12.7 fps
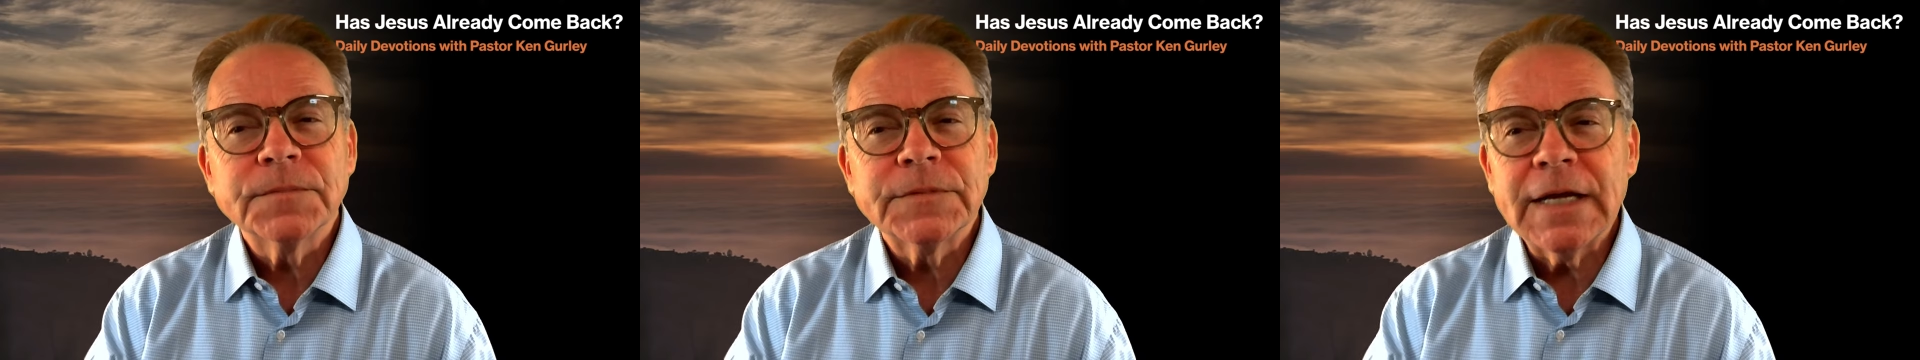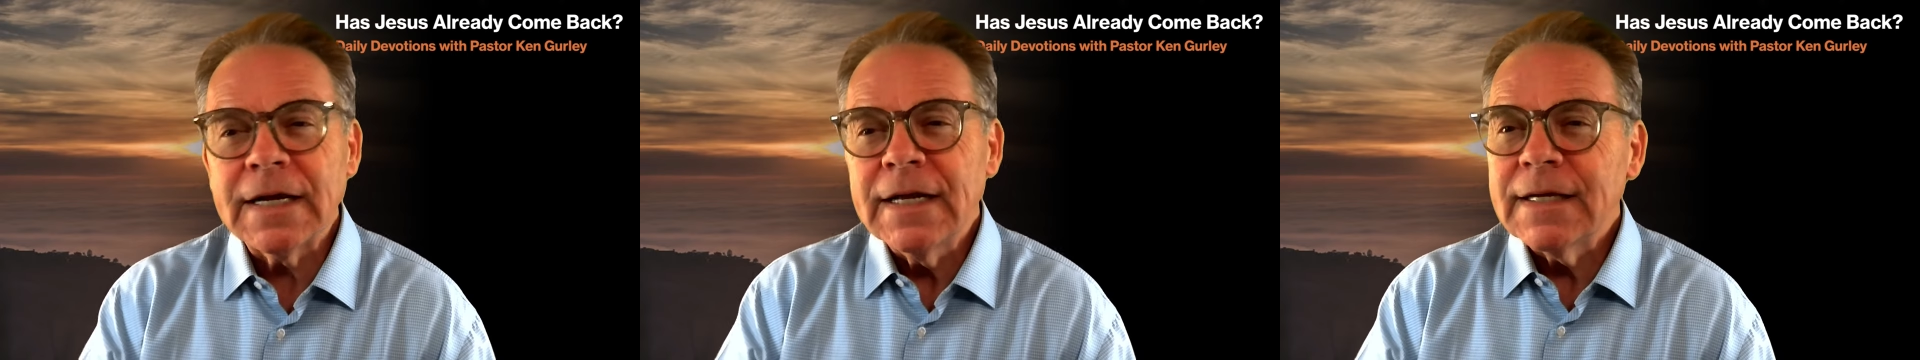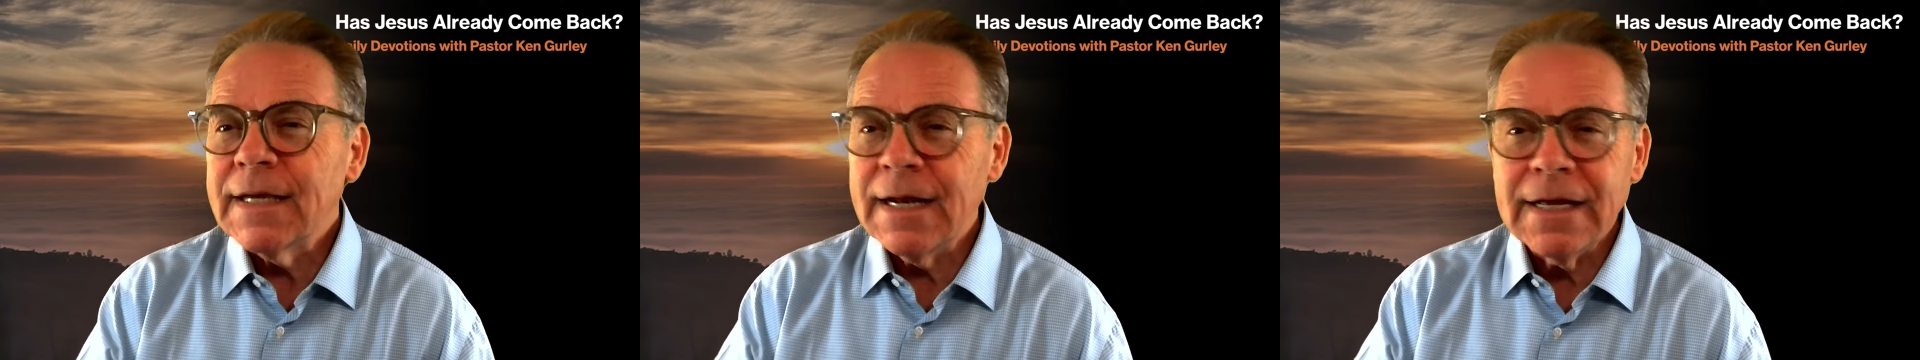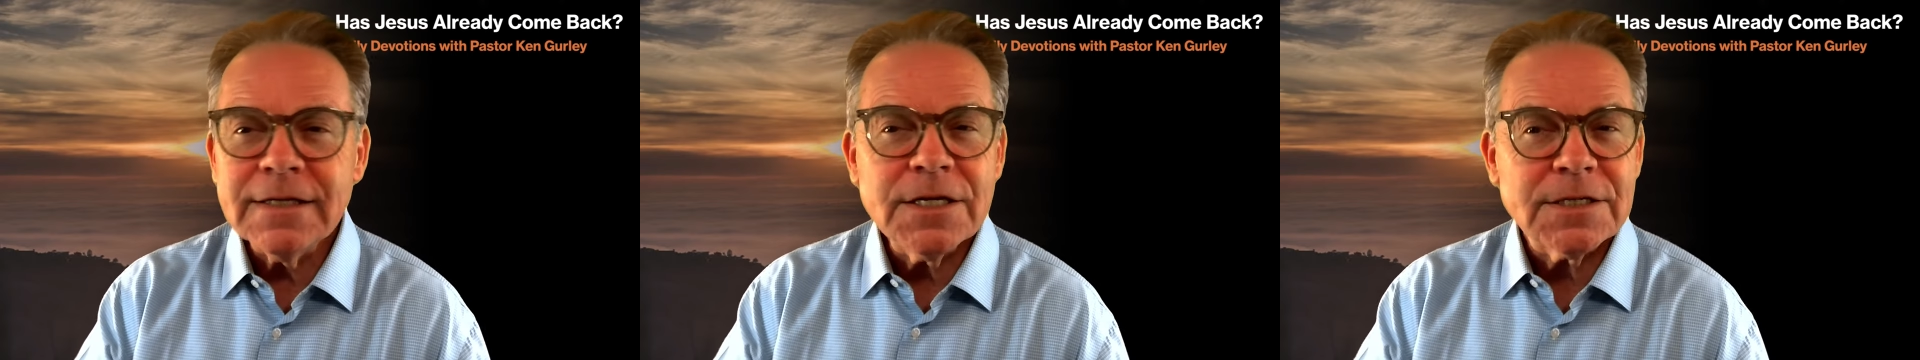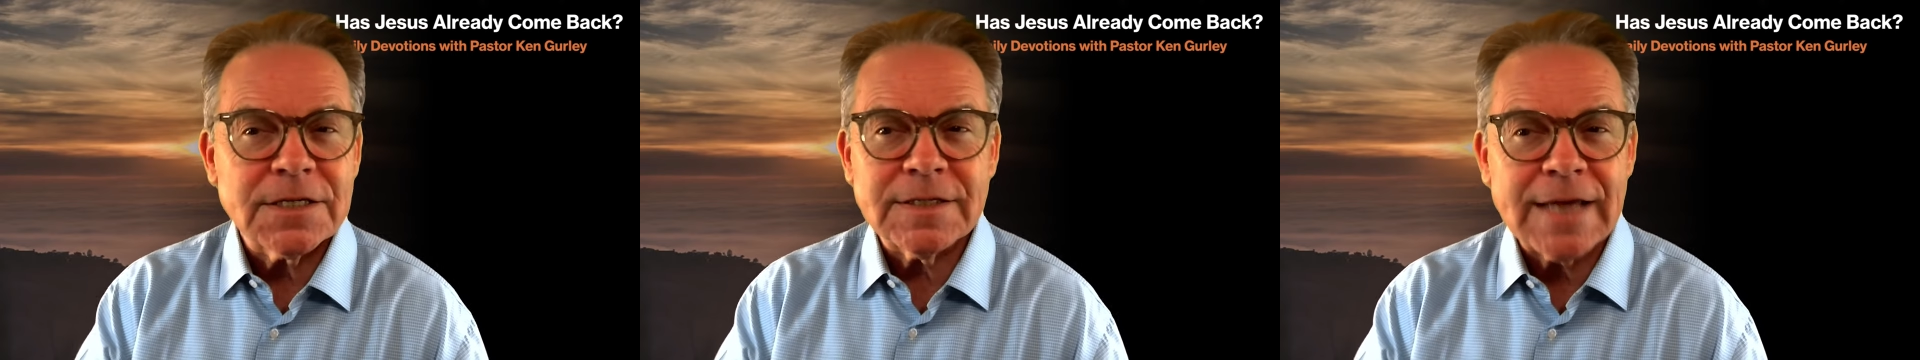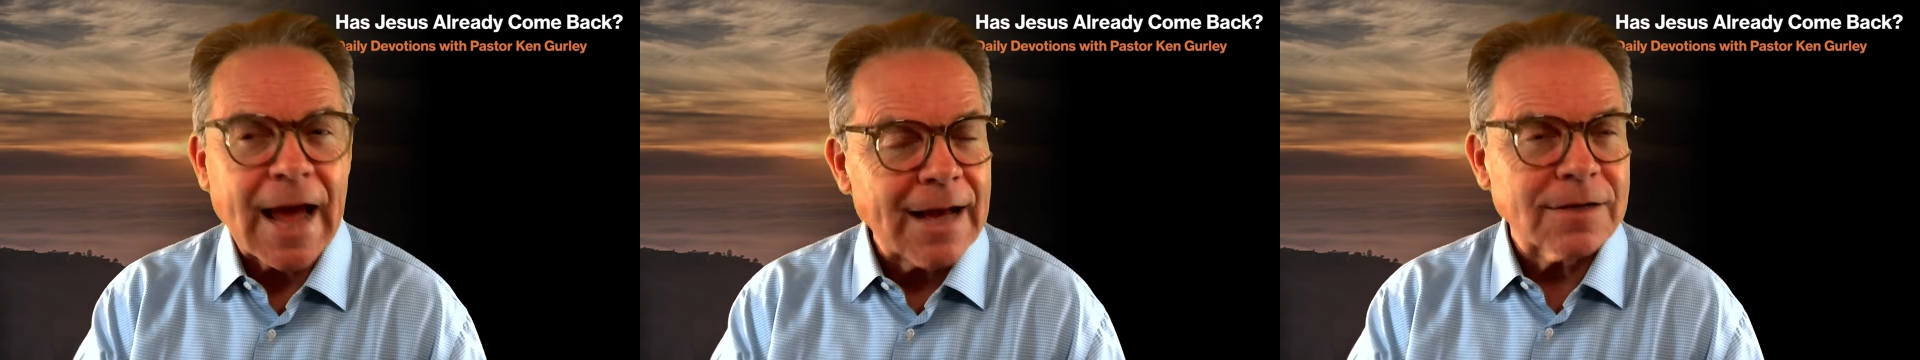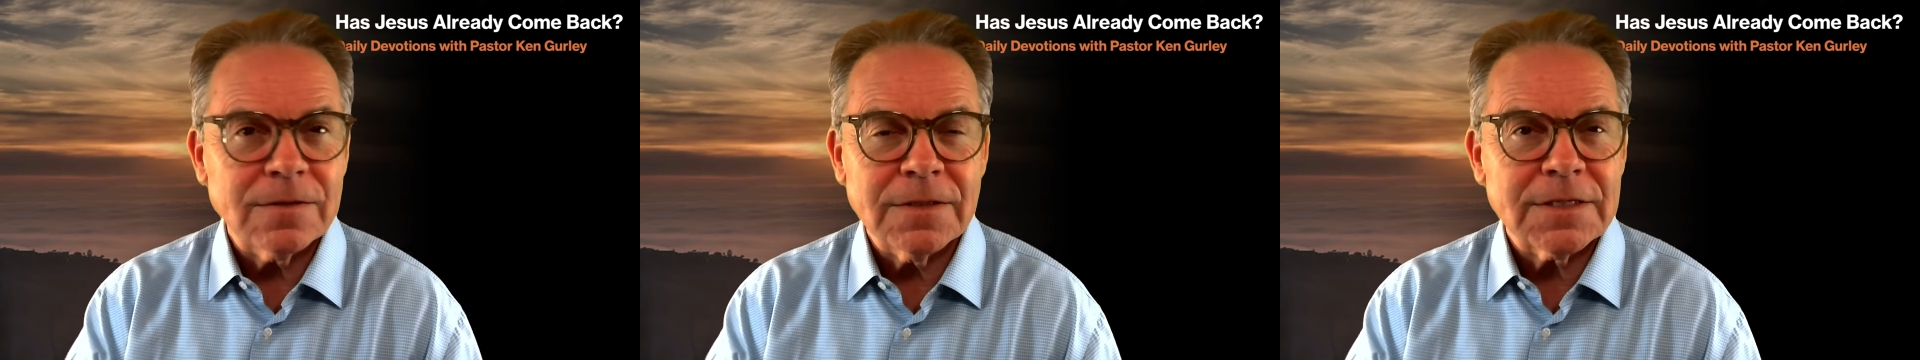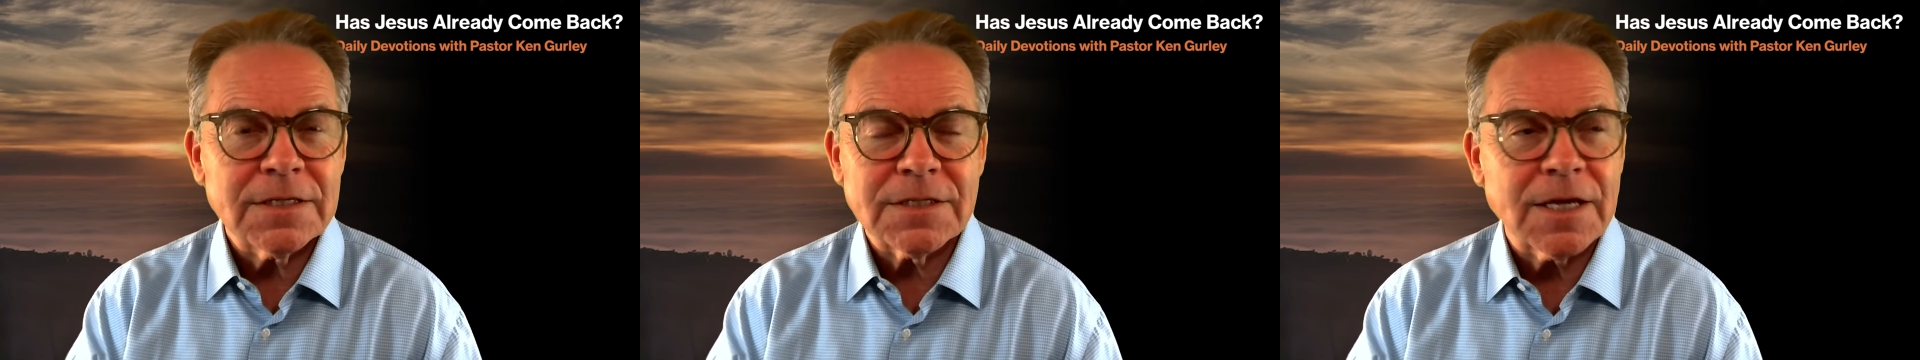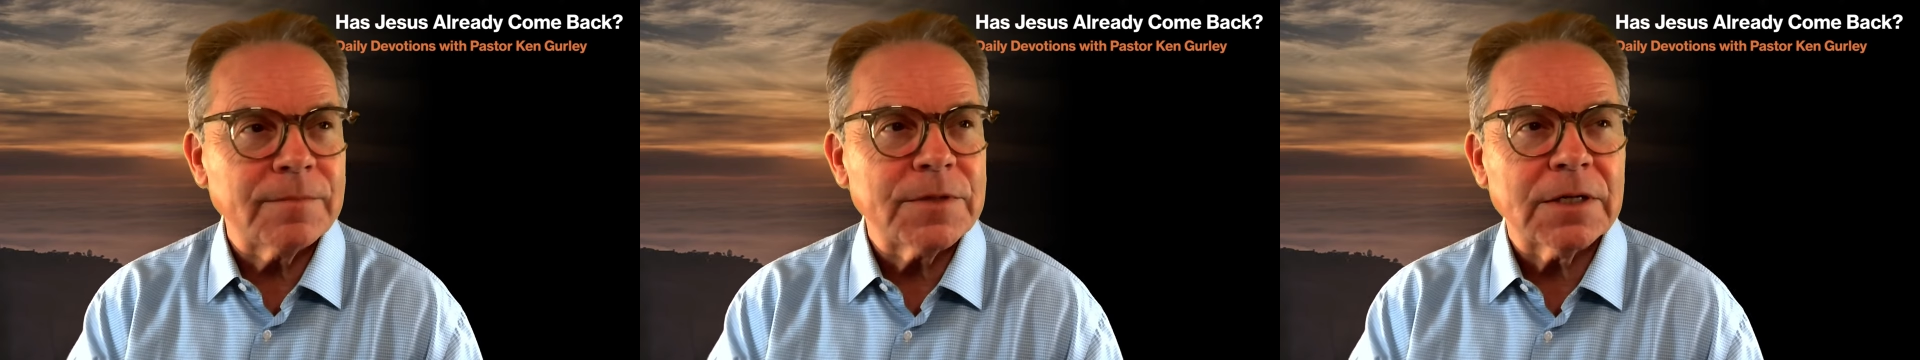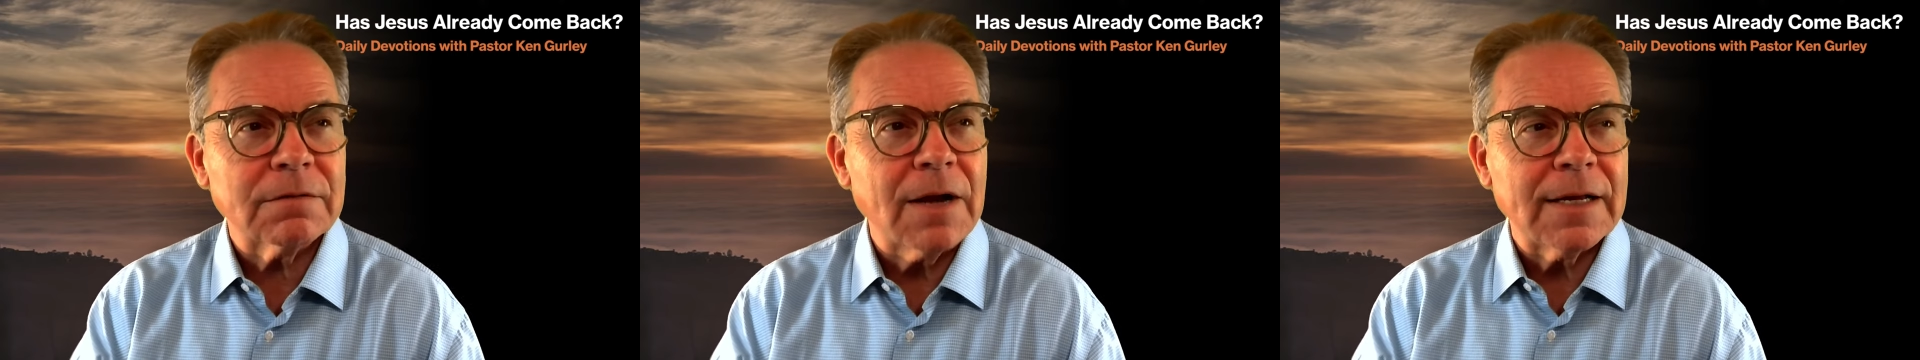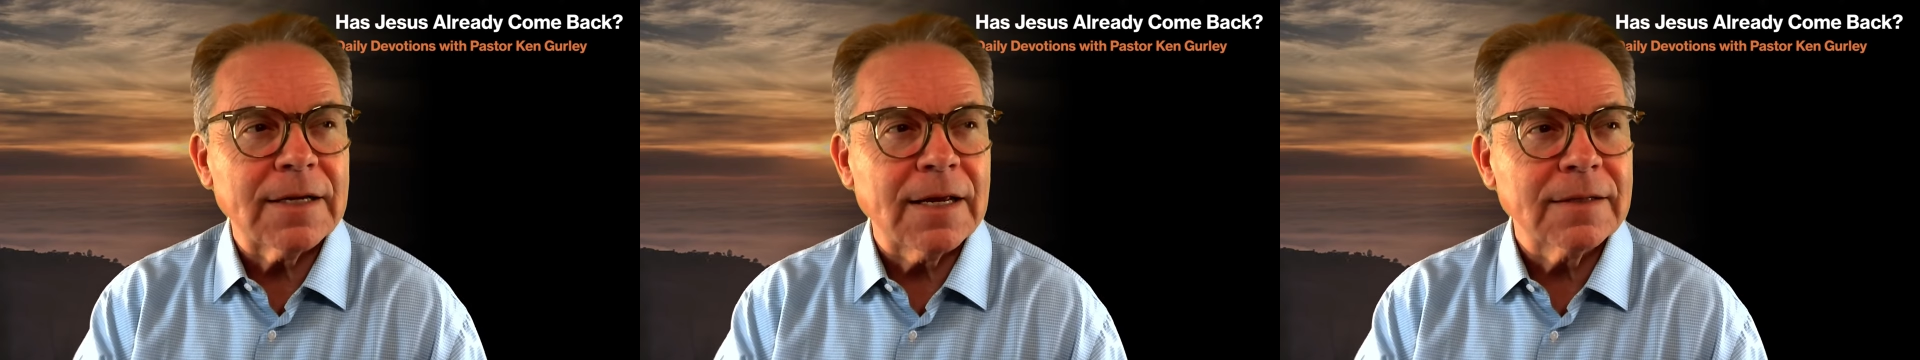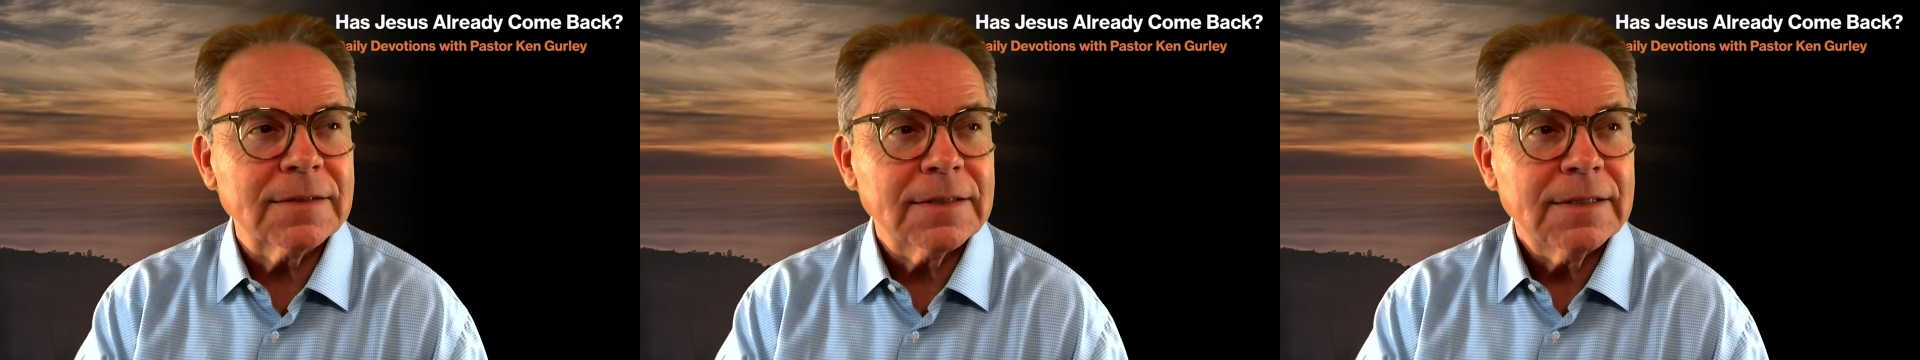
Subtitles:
Now, can I just tackle this subject right now?